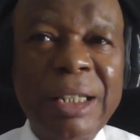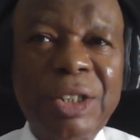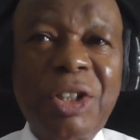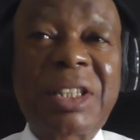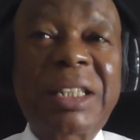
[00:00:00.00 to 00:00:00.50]

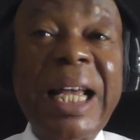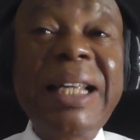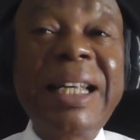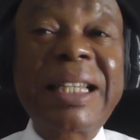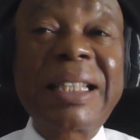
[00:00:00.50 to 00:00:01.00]
Just 10
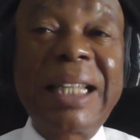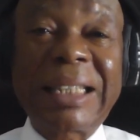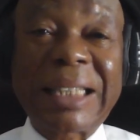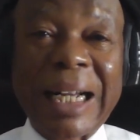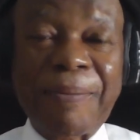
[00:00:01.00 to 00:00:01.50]
years
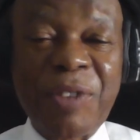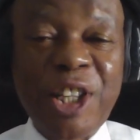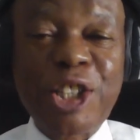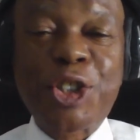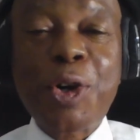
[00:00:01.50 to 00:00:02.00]
later,
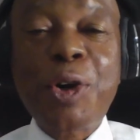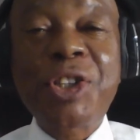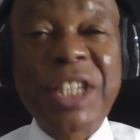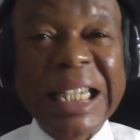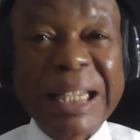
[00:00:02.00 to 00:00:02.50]
he sold
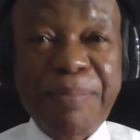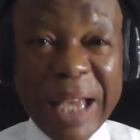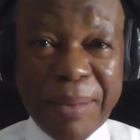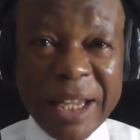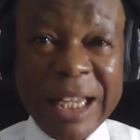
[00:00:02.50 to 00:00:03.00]
CD
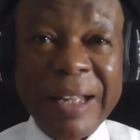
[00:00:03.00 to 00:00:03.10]
Baby